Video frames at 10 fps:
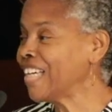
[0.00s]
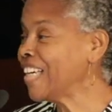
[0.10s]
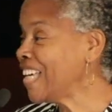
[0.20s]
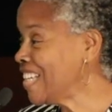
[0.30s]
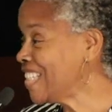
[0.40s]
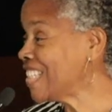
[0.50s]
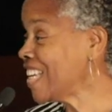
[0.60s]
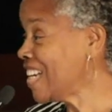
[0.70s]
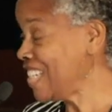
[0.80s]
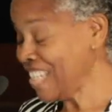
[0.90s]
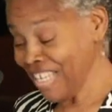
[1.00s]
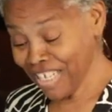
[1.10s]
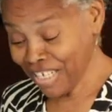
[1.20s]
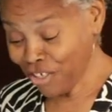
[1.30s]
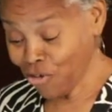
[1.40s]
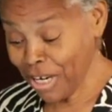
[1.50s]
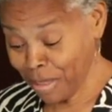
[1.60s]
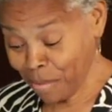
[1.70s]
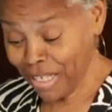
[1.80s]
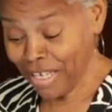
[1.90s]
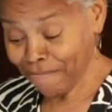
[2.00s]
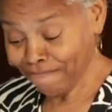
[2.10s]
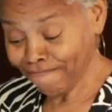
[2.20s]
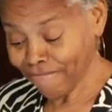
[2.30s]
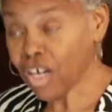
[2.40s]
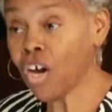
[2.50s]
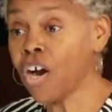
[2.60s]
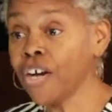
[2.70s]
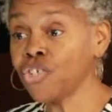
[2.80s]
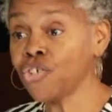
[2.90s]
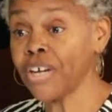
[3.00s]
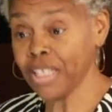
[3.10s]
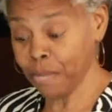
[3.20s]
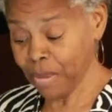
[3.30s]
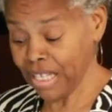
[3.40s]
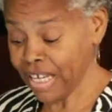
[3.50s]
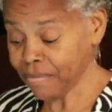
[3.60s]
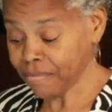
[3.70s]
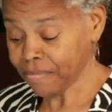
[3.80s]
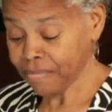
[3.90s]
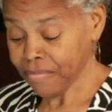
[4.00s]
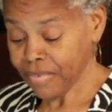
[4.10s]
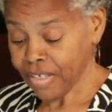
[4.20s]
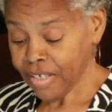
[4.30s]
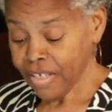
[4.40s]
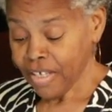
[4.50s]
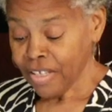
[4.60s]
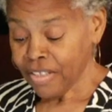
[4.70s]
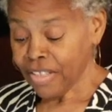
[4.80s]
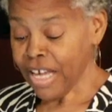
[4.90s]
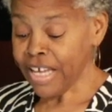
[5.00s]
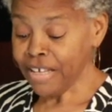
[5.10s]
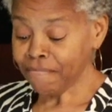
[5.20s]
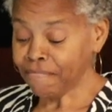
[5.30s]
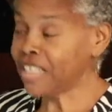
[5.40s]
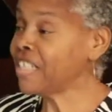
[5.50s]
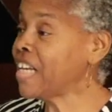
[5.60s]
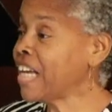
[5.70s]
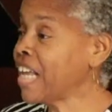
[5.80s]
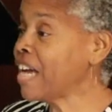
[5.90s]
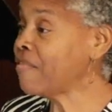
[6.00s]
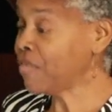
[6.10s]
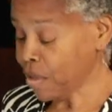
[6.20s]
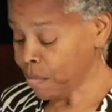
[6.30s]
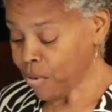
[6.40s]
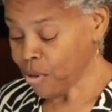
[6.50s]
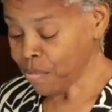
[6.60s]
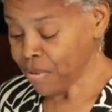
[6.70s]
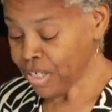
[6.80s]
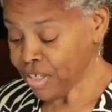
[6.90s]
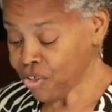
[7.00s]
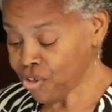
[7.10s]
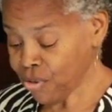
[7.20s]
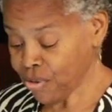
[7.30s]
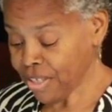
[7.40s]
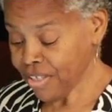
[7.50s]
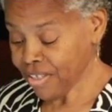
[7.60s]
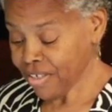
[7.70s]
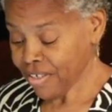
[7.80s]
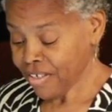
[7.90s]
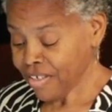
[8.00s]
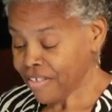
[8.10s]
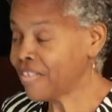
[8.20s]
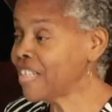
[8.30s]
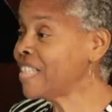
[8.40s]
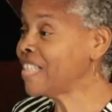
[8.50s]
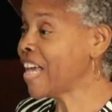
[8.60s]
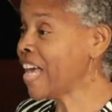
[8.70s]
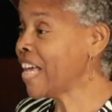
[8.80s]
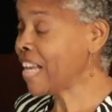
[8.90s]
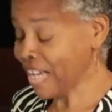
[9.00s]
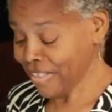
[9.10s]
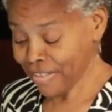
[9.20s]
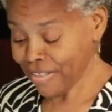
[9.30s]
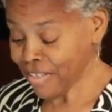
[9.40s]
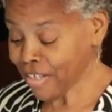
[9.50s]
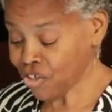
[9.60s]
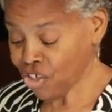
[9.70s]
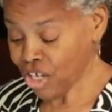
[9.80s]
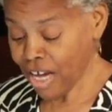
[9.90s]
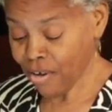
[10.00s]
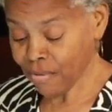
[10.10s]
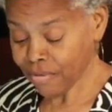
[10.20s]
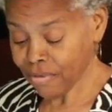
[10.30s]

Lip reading: His son needed a transplant, a heart transplant. They did not have the appropriate insurance. This dad has a sick child.